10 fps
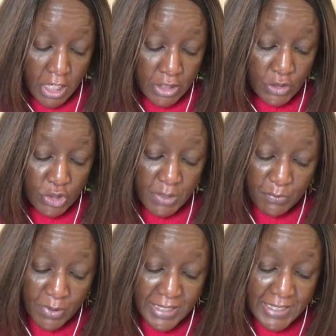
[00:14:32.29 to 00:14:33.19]
So she
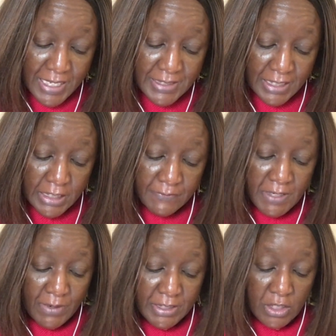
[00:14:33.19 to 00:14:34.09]
praised the executive
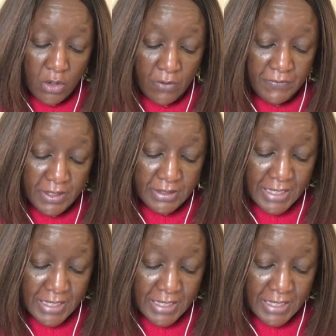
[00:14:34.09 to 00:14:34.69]
director of the